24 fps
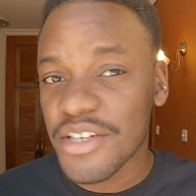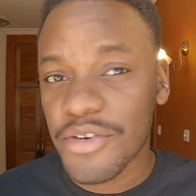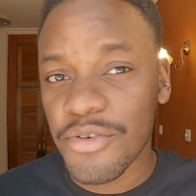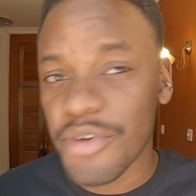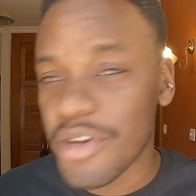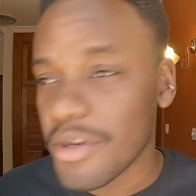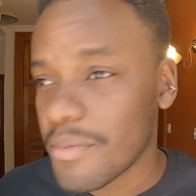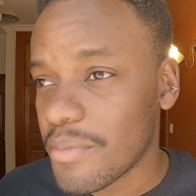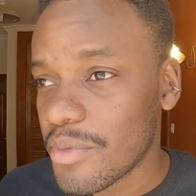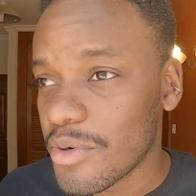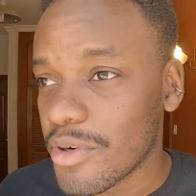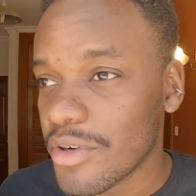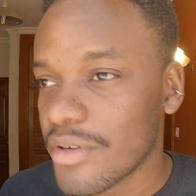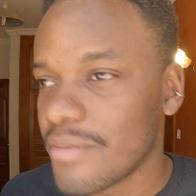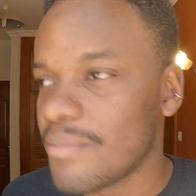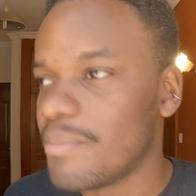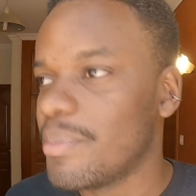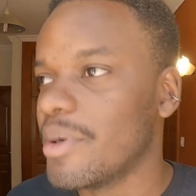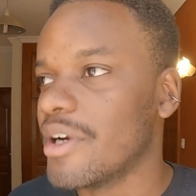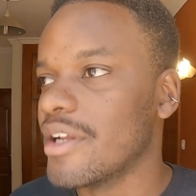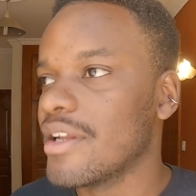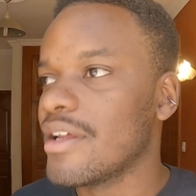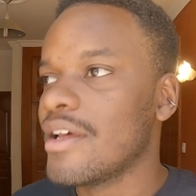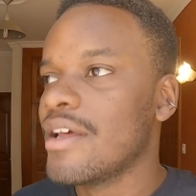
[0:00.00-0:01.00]
great board,
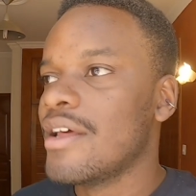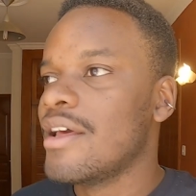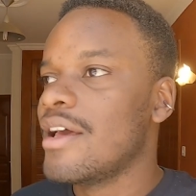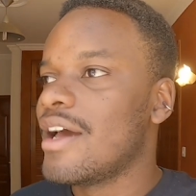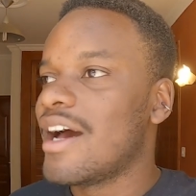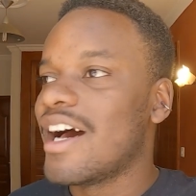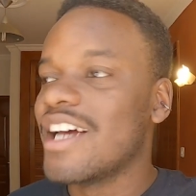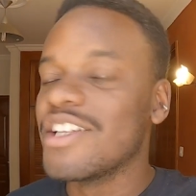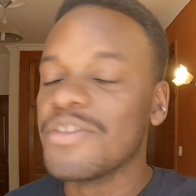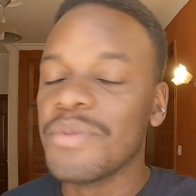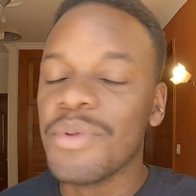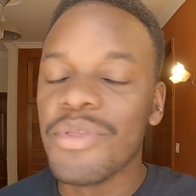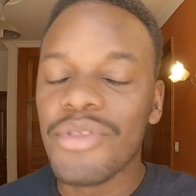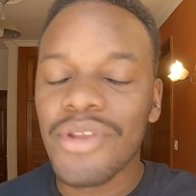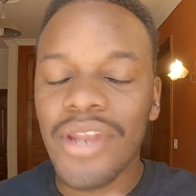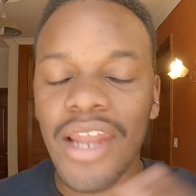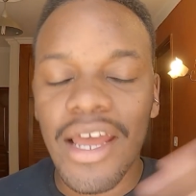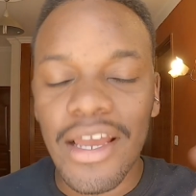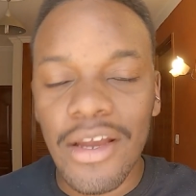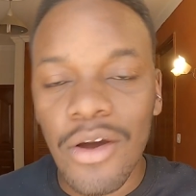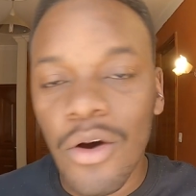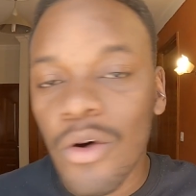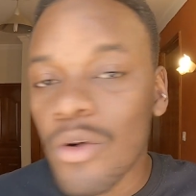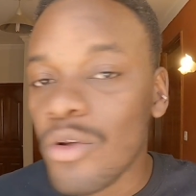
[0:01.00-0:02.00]
but as with
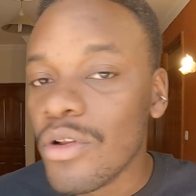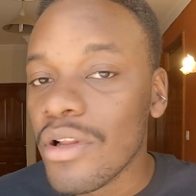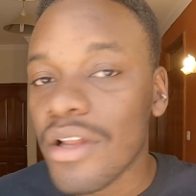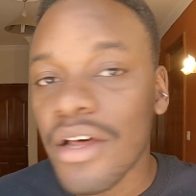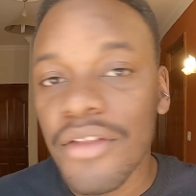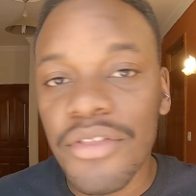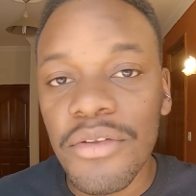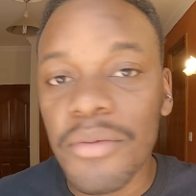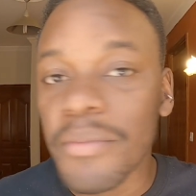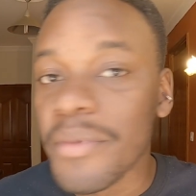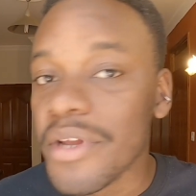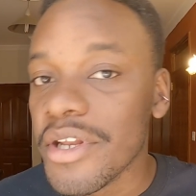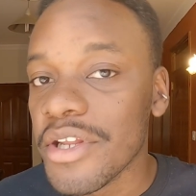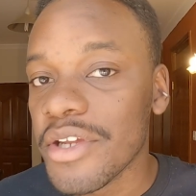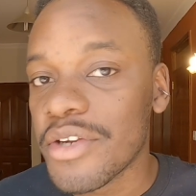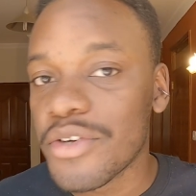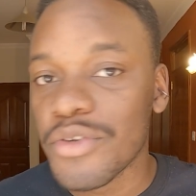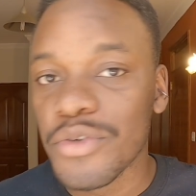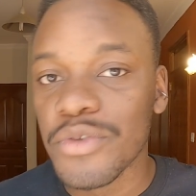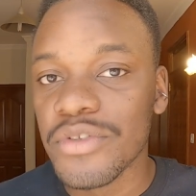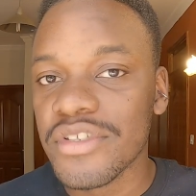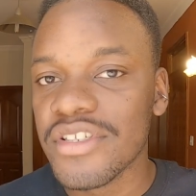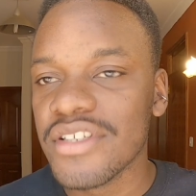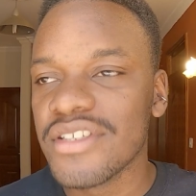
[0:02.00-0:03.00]
like all other mini
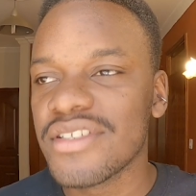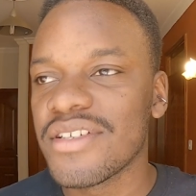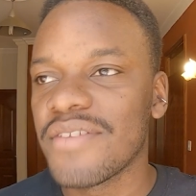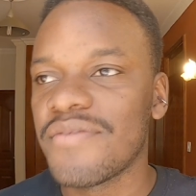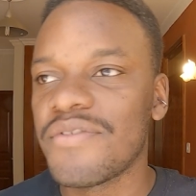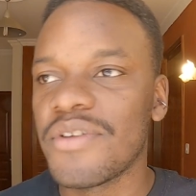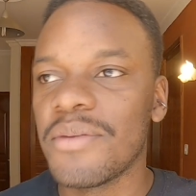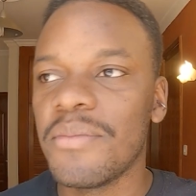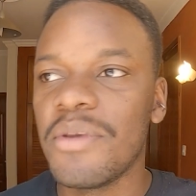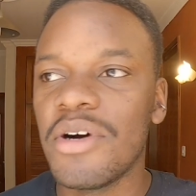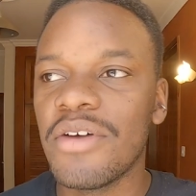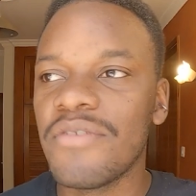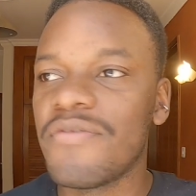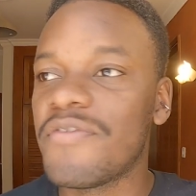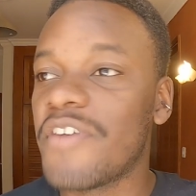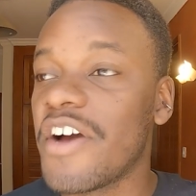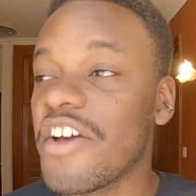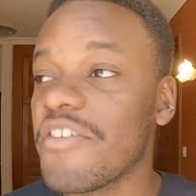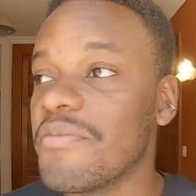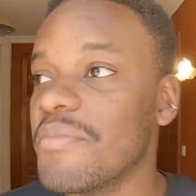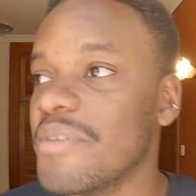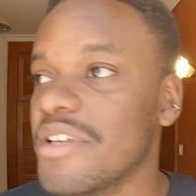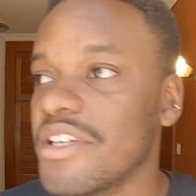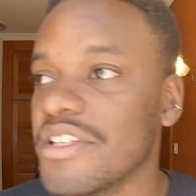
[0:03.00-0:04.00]
cruisers, after about
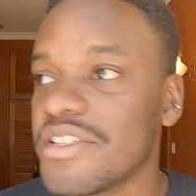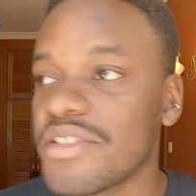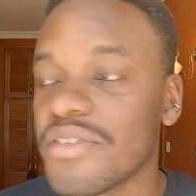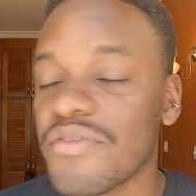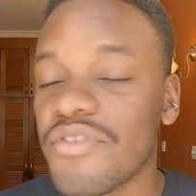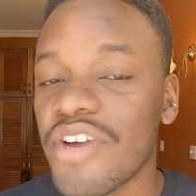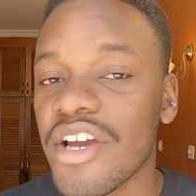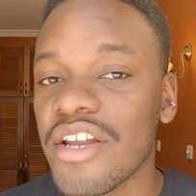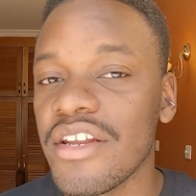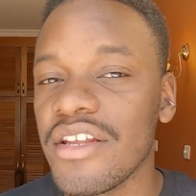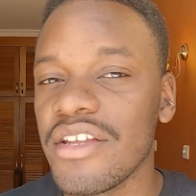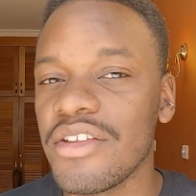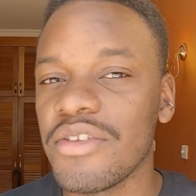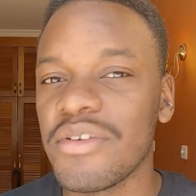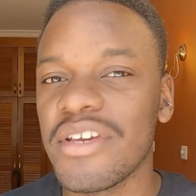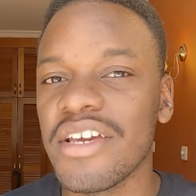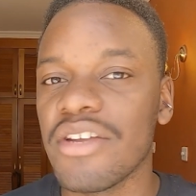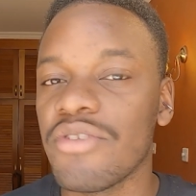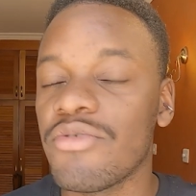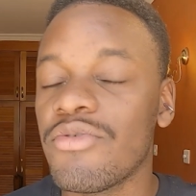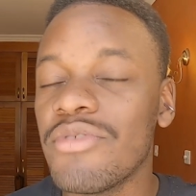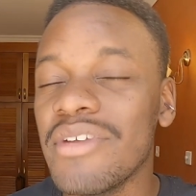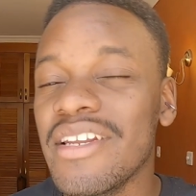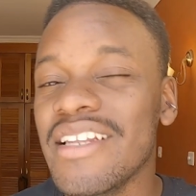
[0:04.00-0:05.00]
5 minutes of riding, you
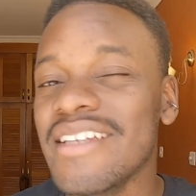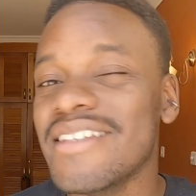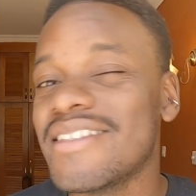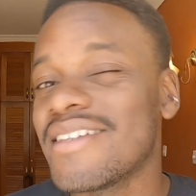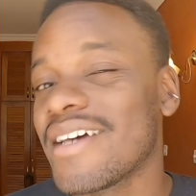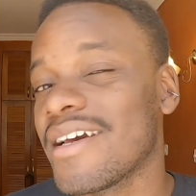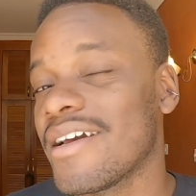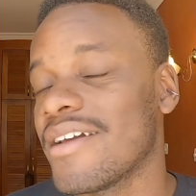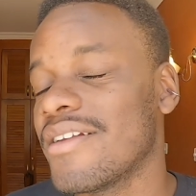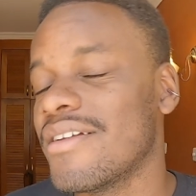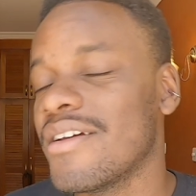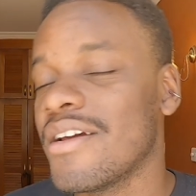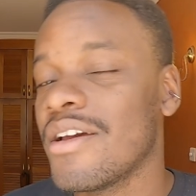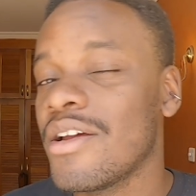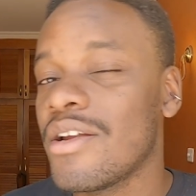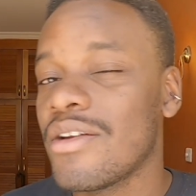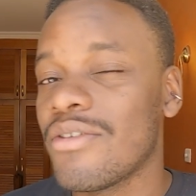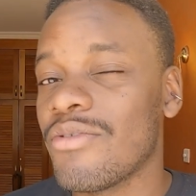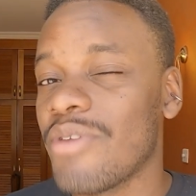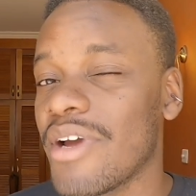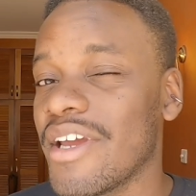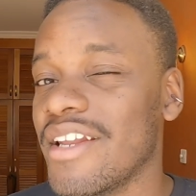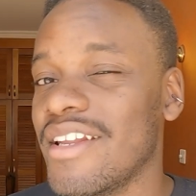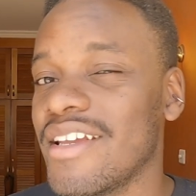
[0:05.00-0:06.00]
get really tired
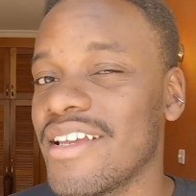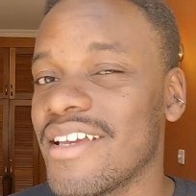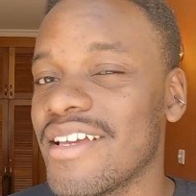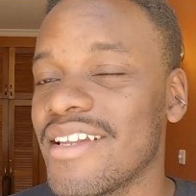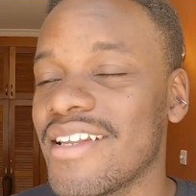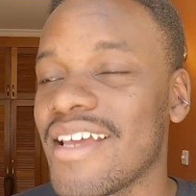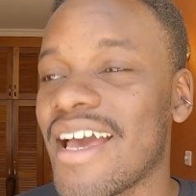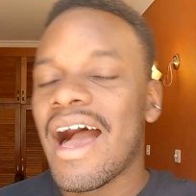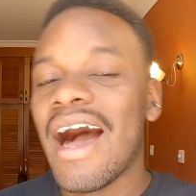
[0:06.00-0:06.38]
riding it.